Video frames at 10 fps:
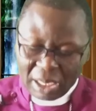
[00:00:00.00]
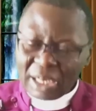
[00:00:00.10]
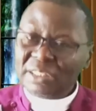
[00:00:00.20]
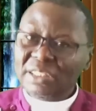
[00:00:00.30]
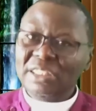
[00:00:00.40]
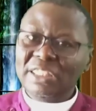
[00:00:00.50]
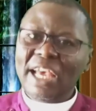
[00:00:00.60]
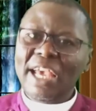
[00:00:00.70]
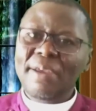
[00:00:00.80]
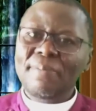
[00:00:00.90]
And it's a
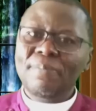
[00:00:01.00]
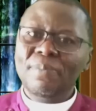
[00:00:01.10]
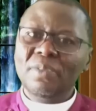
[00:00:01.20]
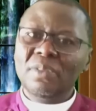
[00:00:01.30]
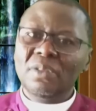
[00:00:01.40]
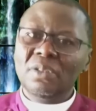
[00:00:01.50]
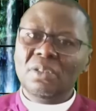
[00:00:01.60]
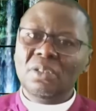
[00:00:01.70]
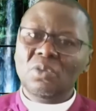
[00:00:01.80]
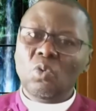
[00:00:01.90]
time
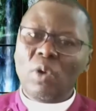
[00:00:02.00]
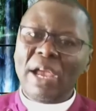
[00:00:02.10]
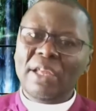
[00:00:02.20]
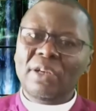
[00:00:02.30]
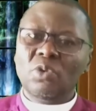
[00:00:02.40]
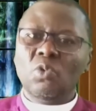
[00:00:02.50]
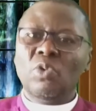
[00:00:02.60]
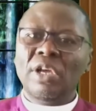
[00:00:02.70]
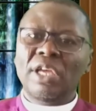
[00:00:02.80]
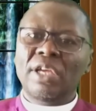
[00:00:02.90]
when
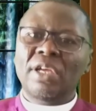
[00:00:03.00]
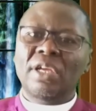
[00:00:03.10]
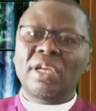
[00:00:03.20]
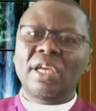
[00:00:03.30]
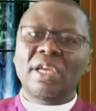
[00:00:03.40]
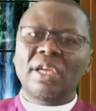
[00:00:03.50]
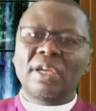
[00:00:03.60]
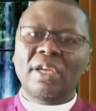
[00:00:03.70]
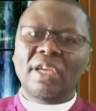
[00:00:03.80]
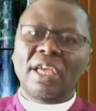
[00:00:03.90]
we
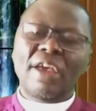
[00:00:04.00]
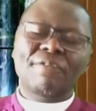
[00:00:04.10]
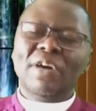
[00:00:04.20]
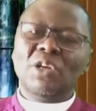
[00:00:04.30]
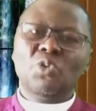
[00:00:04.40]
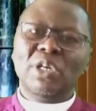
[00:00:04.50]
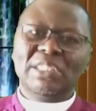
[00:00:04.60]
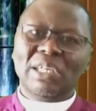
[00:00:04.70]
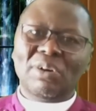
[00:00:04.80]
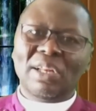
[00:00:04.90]

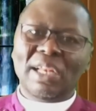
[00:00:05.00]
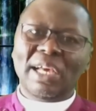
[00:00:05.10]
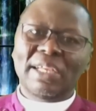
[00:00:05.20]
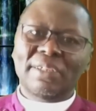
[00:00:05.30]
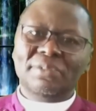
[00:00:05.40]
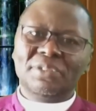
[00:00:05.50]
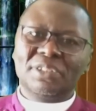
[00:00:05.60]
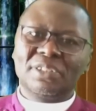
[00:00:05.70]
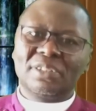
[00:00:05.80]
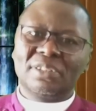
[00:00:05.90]
evaluate our
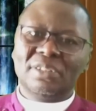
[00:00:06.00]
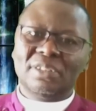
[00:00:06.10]
lives